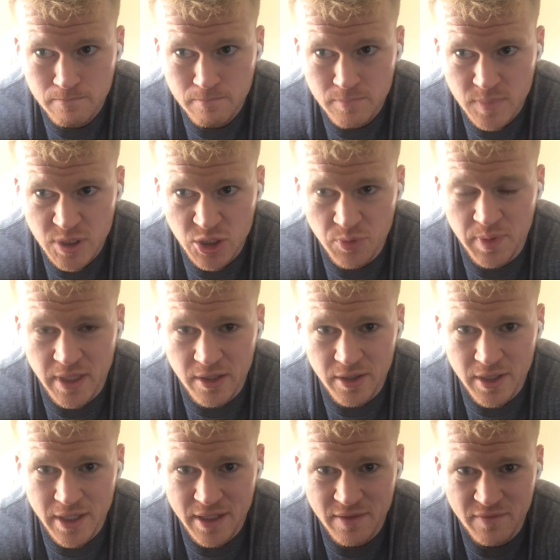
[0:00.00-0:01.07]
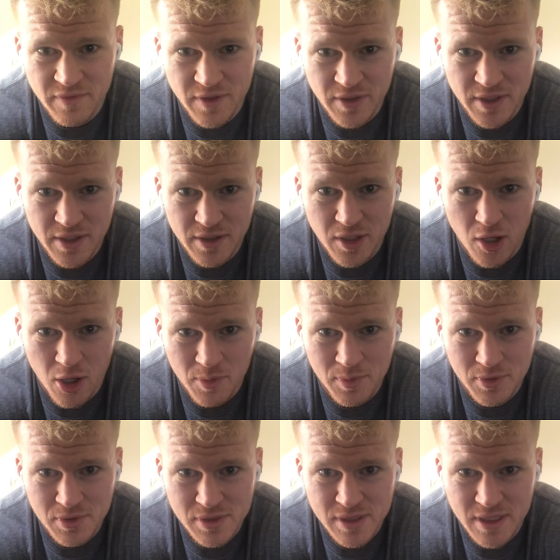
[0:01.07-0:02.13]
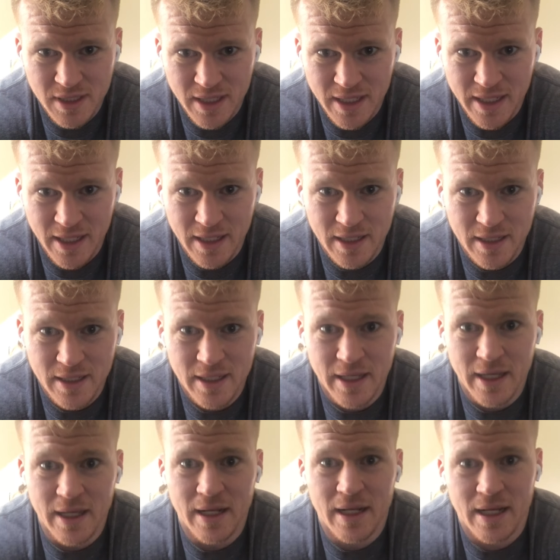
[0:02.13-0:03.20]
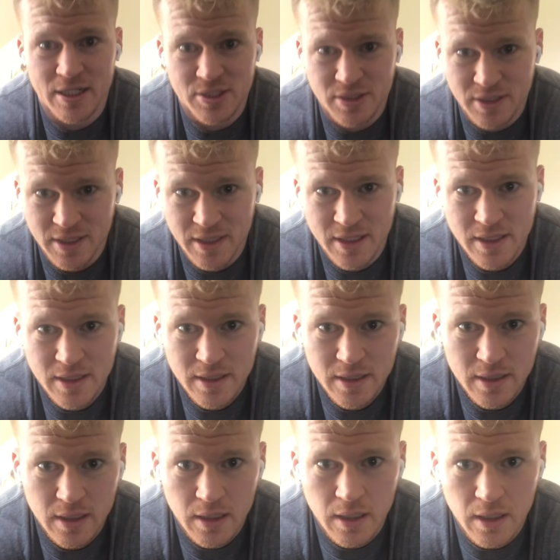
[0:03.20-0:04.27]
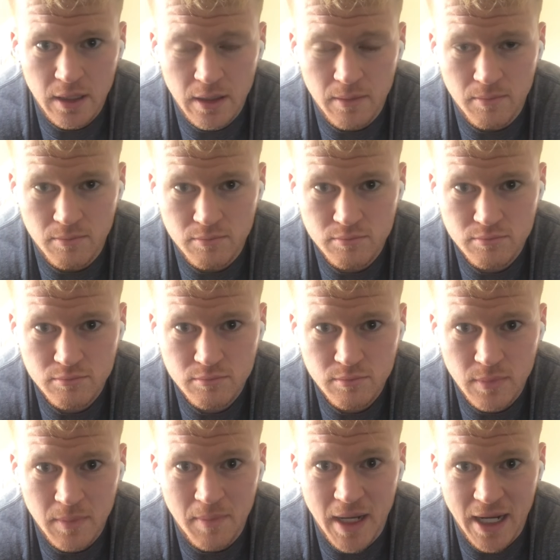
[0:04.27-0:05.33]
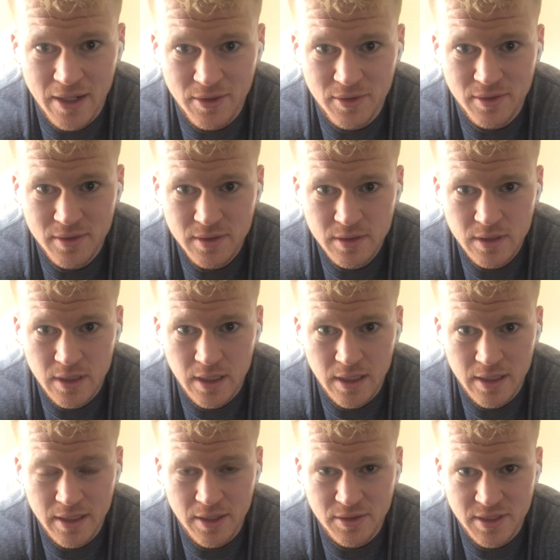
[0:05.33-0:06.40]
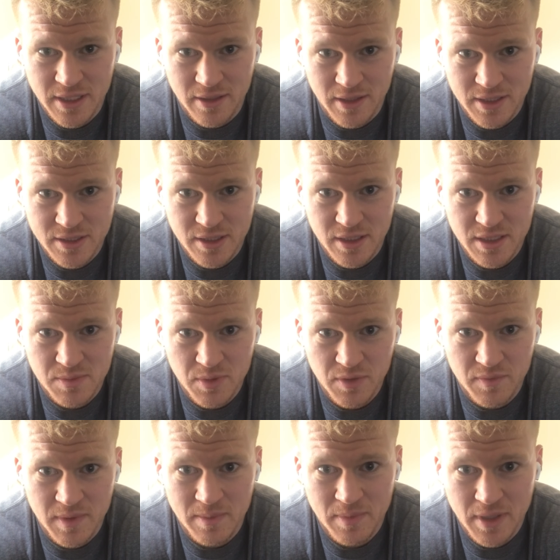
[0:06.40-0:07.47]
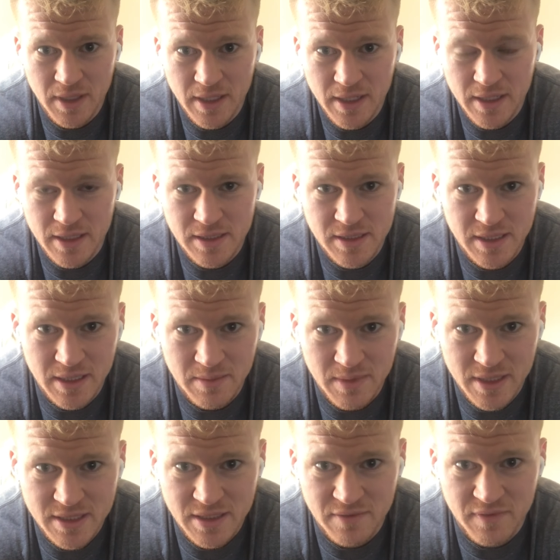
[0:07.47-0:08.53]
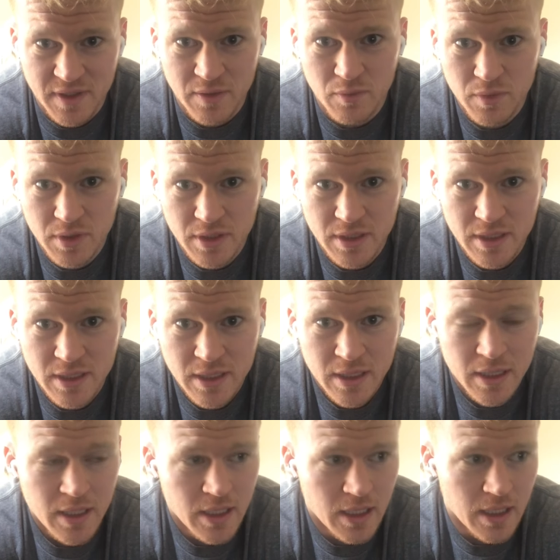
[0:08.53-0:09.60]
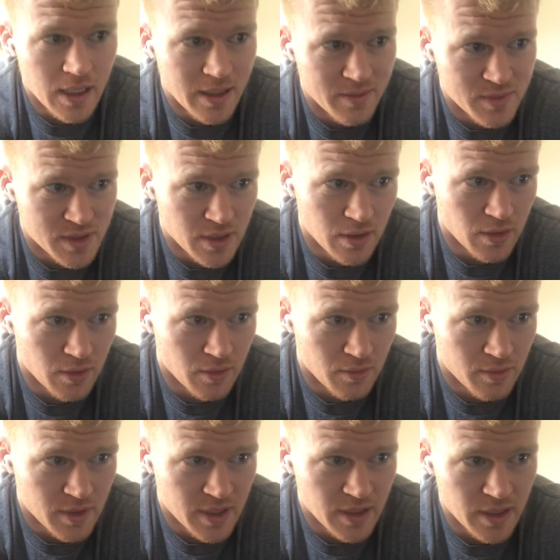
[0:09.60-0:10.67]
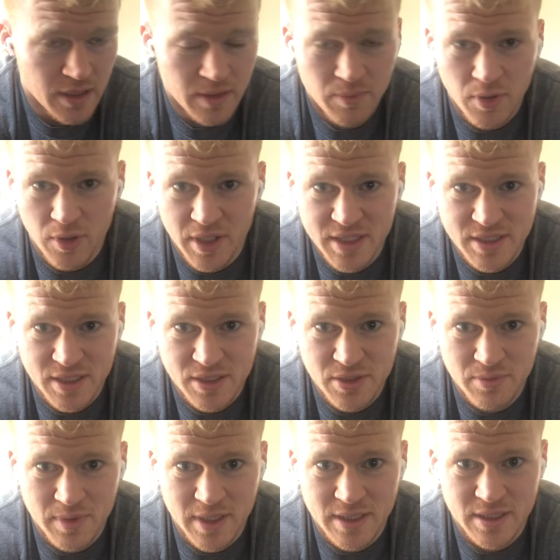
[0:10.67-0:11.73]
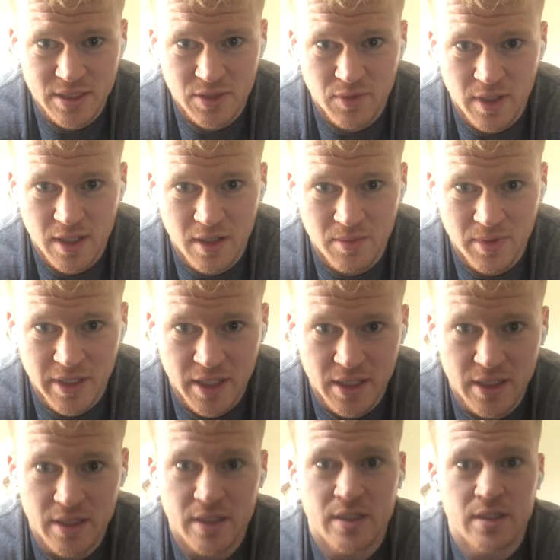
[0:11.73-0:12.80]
superior and inferior carpals in the hand actually matter in the articulation of this movement, but it seemed as if they would. So the pronation and supination is quite complicated